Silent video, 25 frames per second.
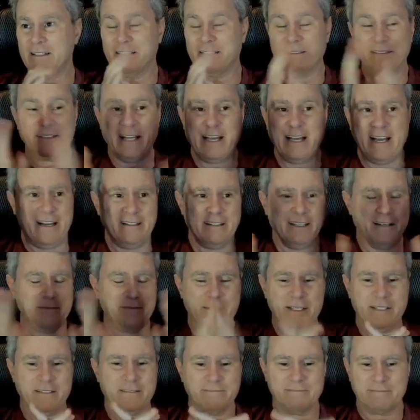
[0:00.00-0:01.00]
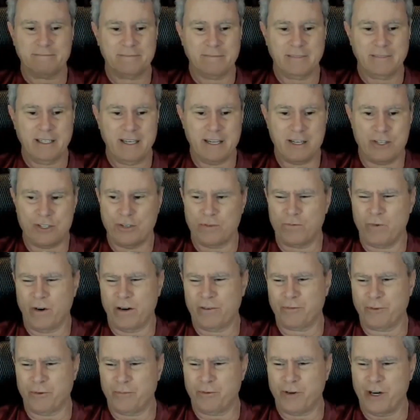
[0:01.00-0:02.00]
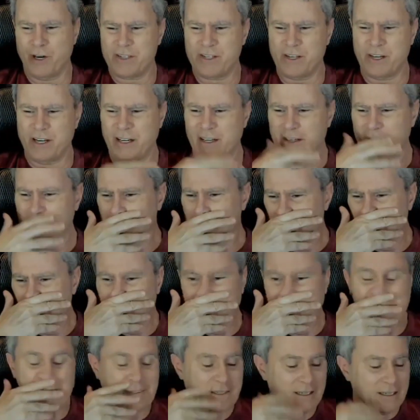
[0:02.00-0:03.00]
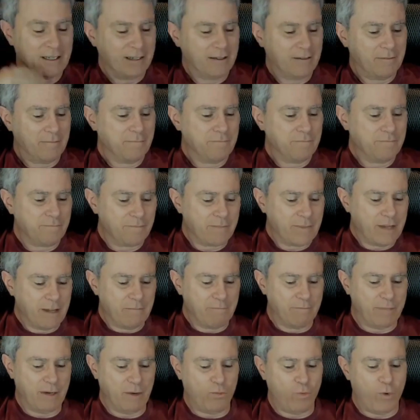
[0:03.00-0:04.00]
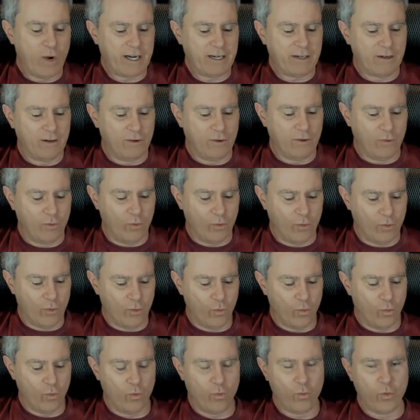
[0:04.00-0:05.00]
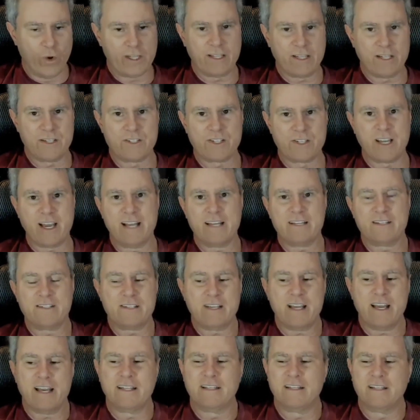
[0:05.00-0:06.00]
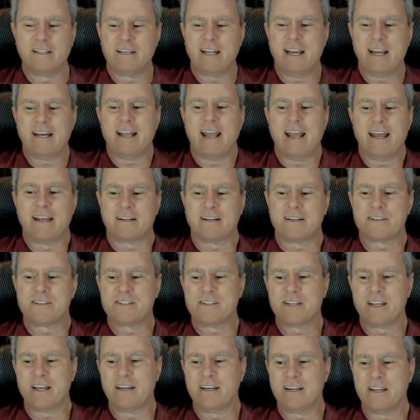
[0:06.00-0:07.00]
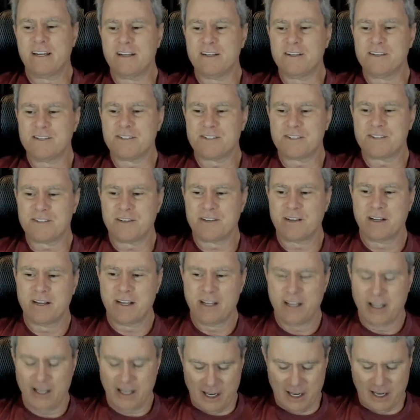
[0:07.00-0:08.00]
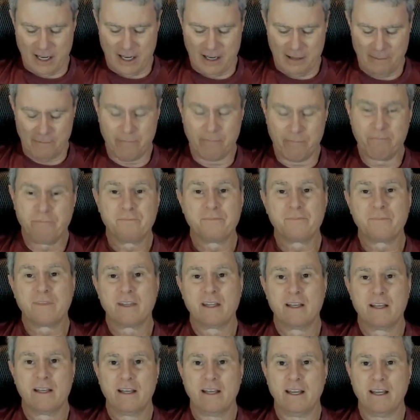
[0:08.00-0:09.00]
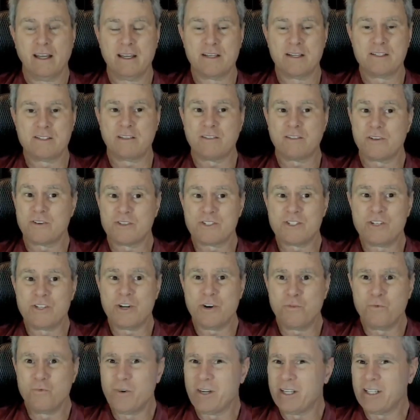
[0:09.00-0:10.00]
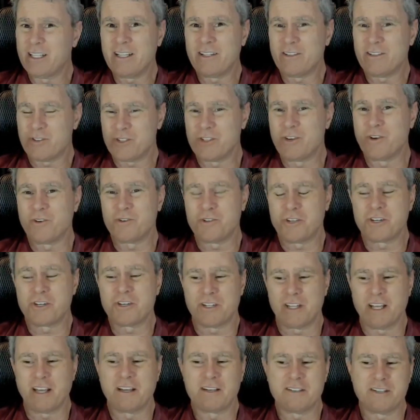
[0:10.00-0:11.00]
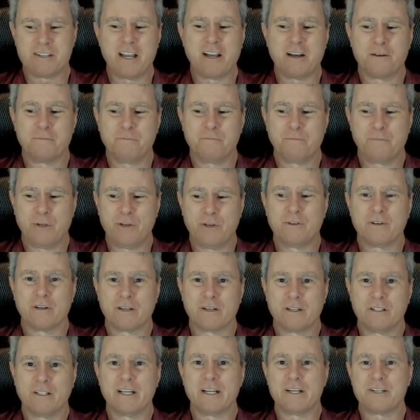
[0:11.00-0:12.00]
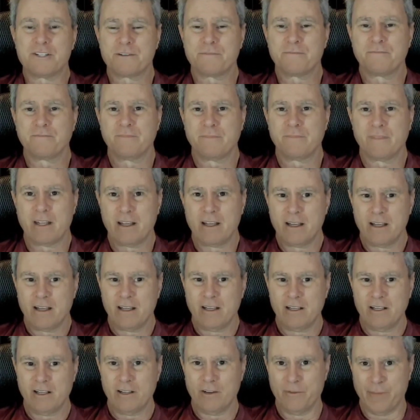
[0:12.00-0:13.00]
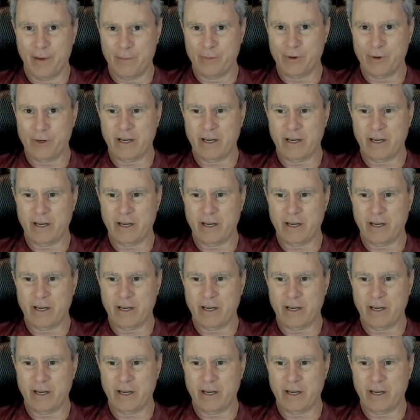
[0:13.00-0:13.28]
yeah, I mean, he should run for president. But what this guy said, the data analyst said, is that there's no such thing as a computer glitch. You remember